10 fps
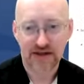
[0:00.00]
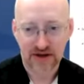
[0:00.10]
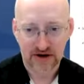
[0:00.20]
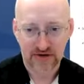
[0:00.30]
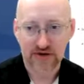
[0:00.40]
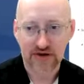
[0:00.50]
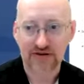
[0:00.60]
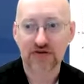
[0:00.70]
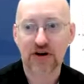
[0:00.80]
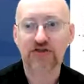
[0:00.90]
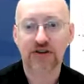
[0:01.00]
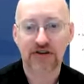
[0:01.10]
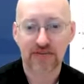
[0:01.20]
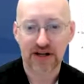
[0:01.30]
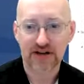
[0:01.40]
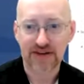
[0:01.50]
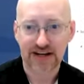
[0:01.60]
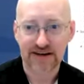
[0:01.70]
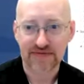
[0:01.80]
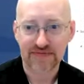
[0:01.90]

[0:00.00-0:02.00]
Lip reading: The structure is built in.